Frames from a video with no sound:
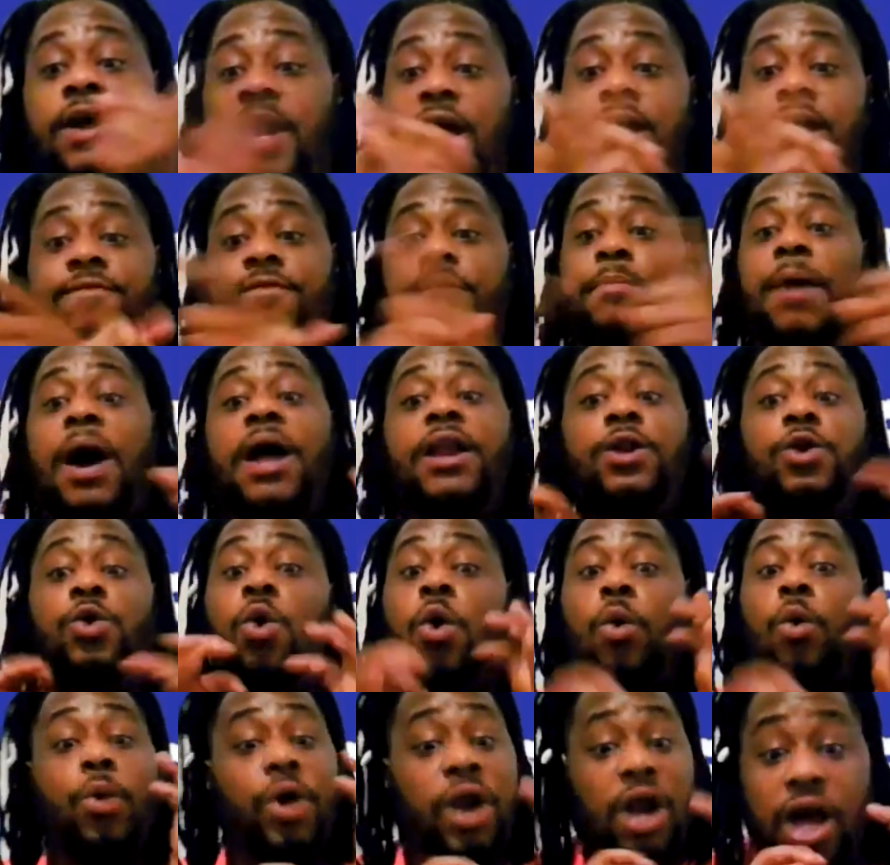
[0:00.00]
and everybody
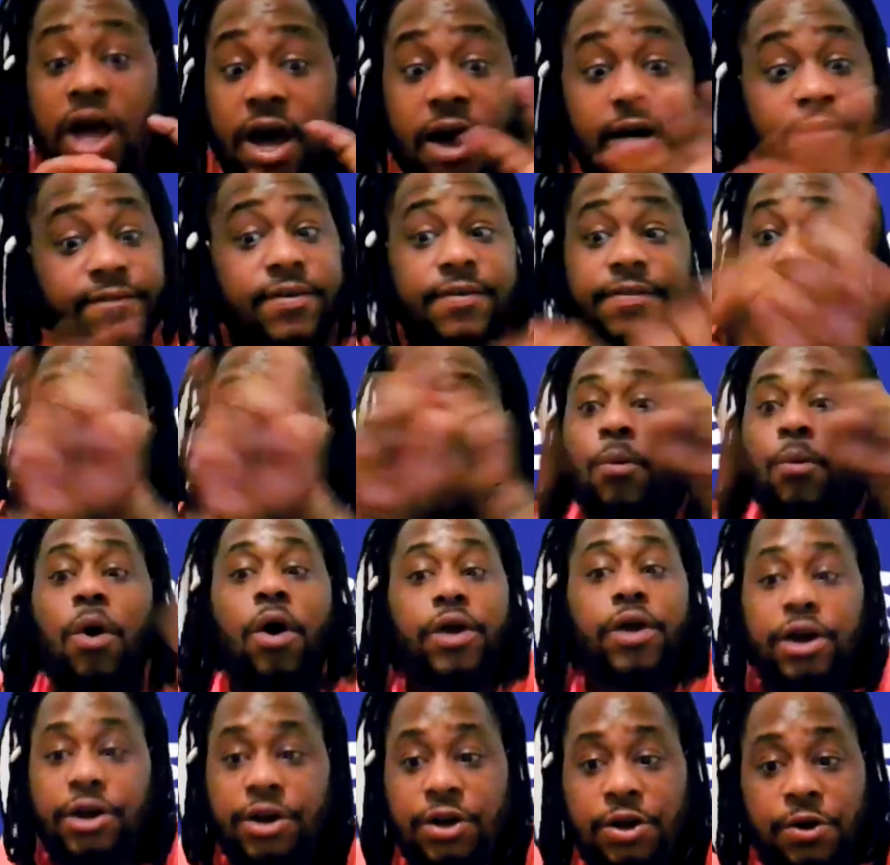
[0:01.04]
doing whatever they
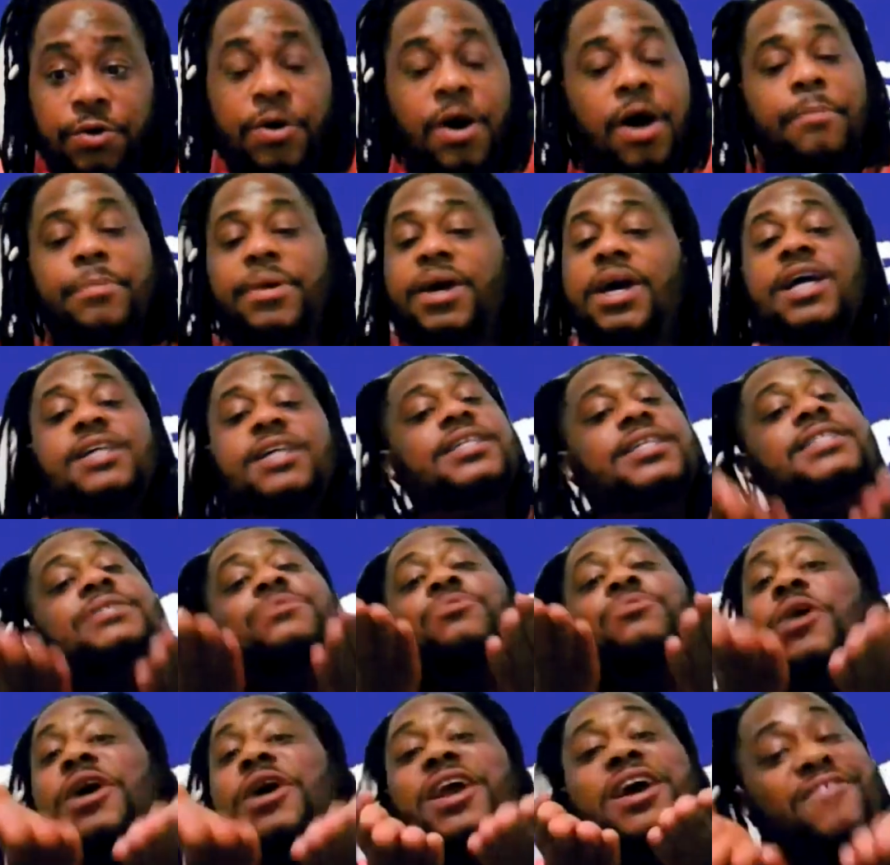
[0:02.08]
want to do because it's
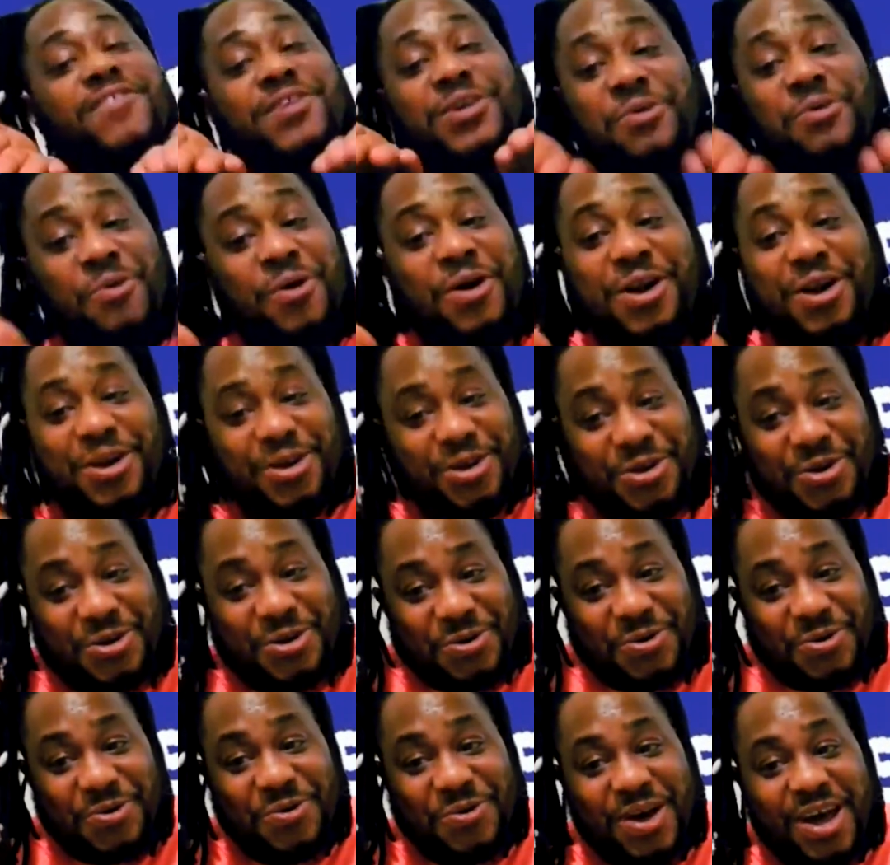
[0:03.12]
whatever you want to
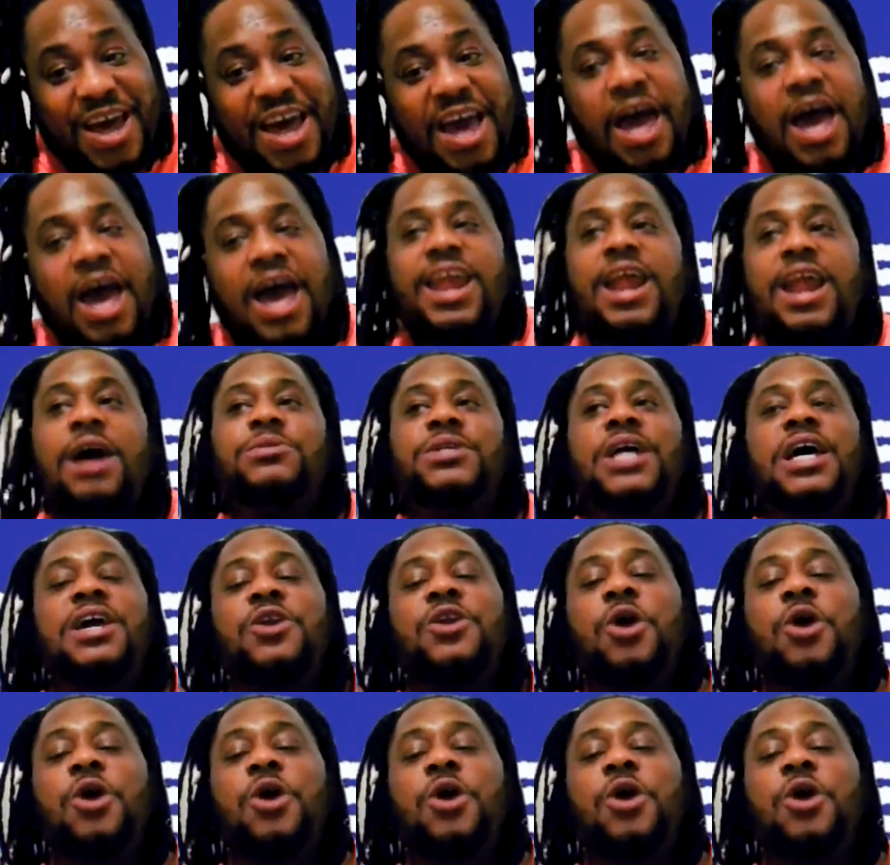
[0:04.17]
do. And I was